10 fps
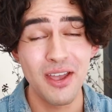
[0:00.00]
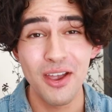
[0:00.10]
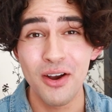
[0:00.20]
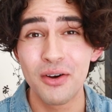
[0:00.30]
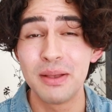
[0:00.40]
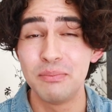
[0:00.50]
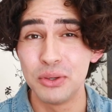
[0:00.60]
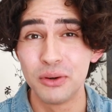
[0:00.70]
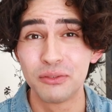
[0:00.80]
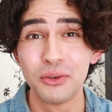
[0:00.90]
very
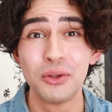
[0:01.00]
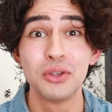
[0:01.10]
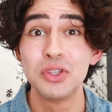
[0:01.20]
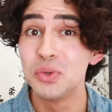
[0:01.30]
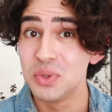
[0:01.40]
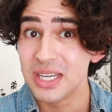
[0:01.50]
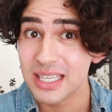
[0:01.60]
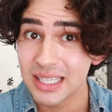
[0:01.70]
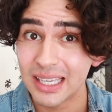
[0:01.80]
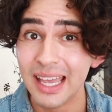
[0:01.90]
beautiful,
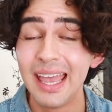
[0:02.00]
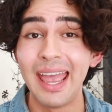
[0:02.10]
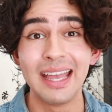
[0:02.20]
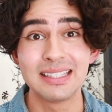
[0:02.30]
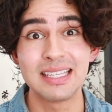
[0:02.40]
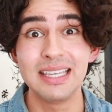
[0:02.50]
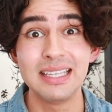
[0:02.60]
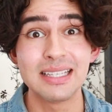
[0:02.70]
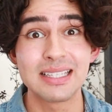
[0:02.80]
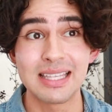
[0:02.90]
unique
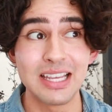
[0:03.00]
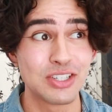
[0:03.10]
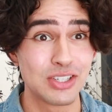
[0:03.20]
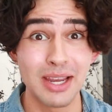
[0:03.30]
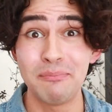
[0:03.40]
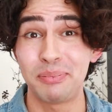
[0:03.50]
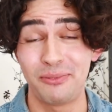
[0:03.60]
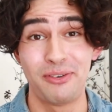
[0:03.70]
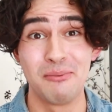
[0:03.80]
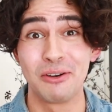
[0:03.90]
antiques that ship
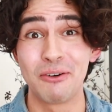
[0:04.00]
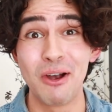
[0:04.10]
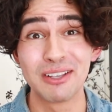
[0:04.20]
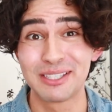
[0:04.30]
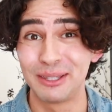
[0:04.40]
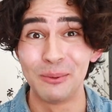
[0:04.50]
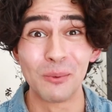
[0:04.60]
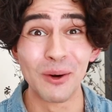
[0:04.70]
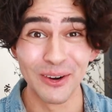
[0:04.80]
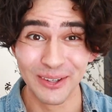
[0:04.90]
from across the
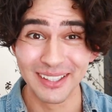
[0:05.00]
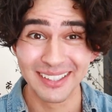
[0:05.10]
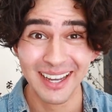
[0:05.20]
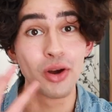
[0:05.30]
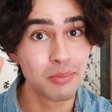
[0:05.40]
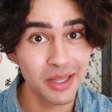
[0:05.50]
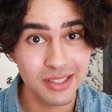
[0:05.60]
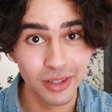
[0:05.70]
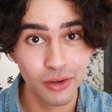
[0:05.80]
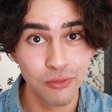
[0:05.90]
world. The third
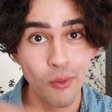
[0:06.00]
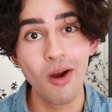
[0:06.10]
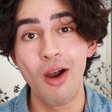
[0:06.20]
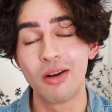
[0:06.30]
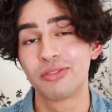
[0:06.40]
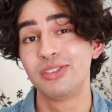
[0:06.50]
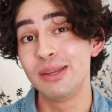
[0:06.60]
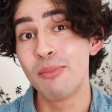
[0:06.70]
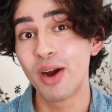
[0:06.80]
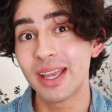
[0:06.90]
place to look for are
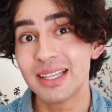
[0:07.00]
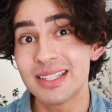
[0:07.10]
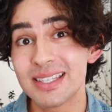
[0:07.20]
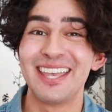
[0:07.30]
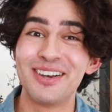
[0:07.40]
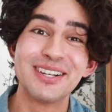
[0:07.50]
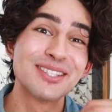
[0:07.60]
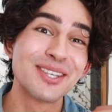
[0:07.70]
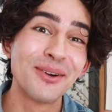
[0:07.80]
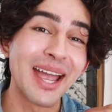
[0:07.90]
flea markets. Here in
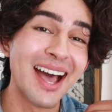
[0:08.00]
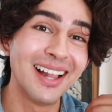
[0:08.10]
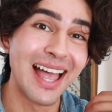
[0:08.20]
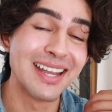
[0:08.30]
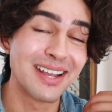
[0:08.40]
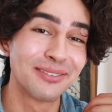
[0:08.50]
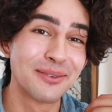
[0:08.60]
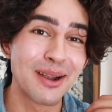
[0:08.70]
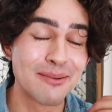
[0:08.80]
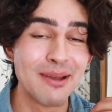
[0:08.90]
SoCal, I definitely
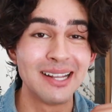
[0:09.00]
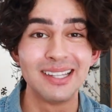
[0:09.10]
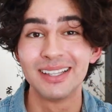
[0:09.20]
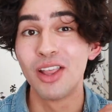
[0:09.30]
recommend the